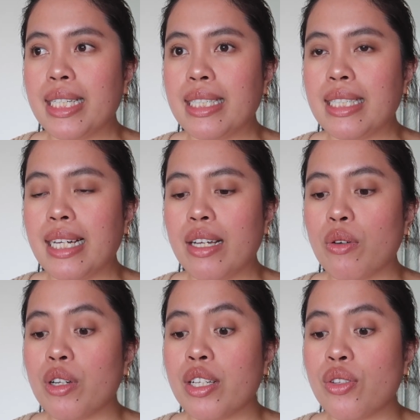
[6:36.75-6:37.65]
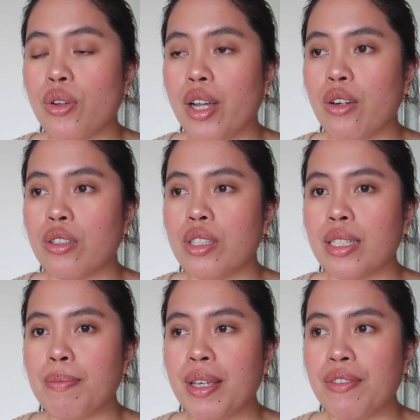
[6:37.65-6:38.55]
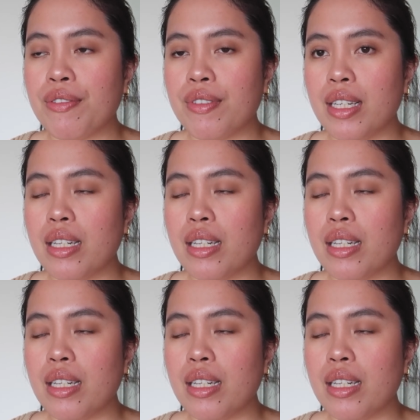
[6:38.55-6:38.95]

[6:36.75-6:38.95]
I ordered it May 15.